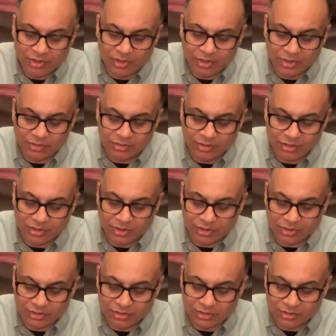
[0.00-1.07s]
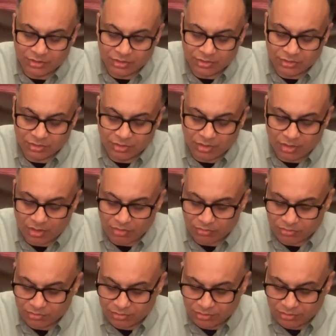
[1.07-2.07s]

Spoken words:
Let's look at the, oh,